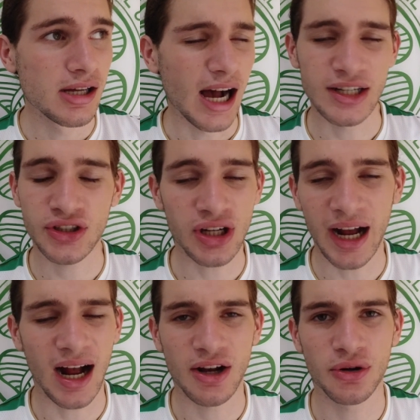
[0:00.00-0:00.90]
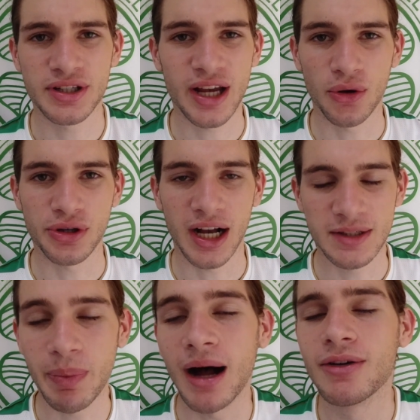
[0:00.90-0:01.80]
I couldn't tell you guys,
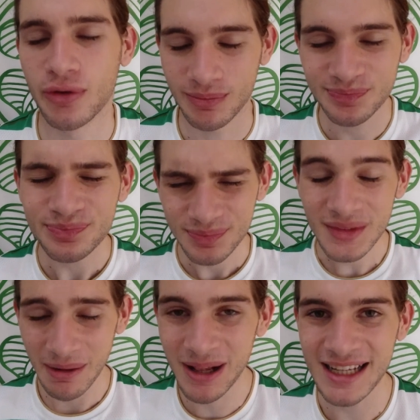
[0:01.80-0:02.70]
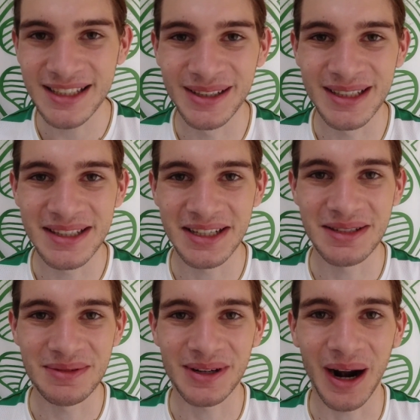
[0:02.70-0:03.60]
but please do consider
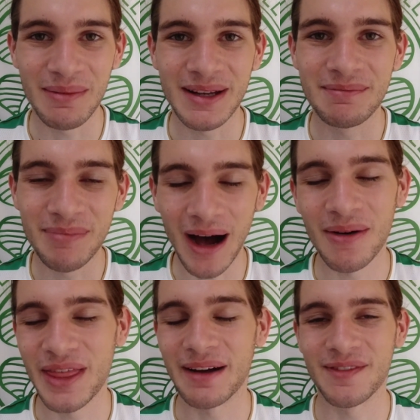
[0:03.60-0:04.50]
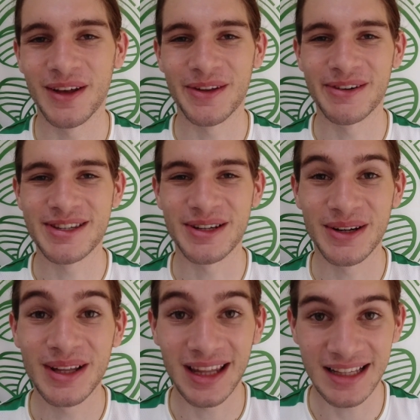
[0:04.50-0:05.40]
subscribing. But without further
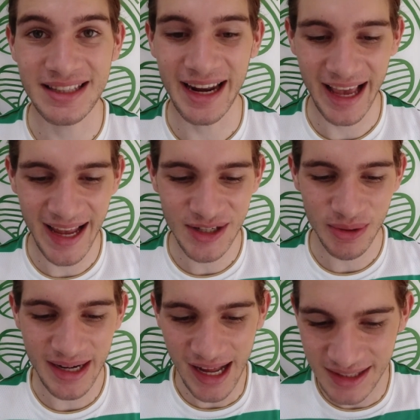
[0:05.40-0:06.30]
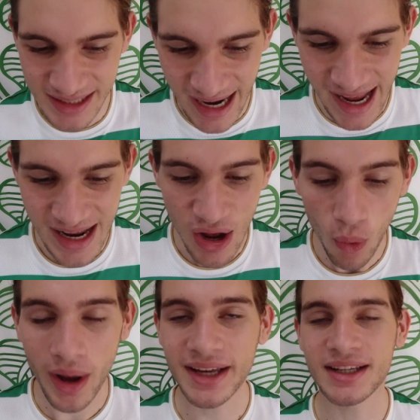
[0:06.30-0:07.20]
ado, let's get into it. Now today,
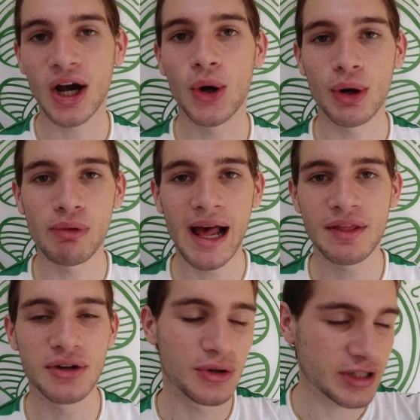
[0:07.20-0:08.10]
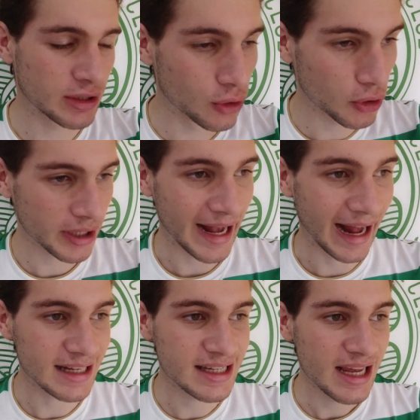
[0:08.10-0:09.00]
we're going to go around the news and look
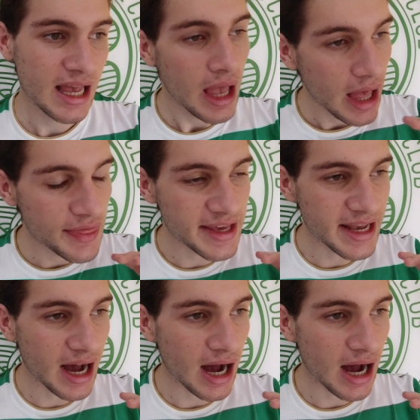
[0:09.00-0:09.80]
at the